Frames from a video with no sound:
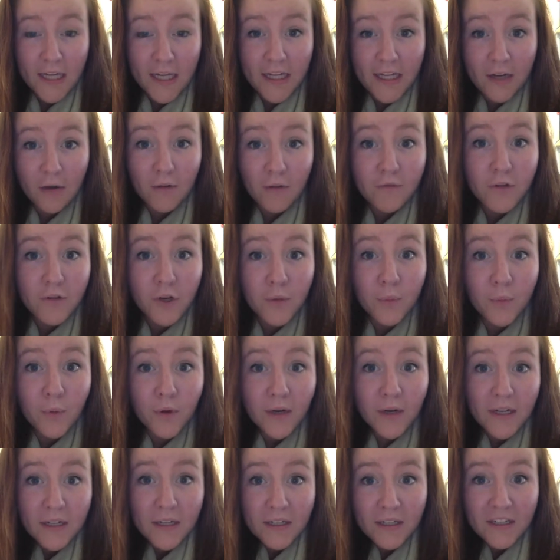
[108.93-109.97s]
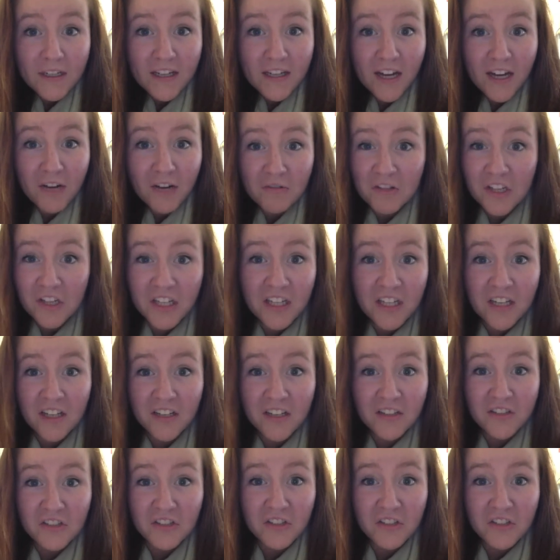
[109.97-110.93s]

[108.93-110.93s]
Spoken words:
Now if you're a boy, you can't really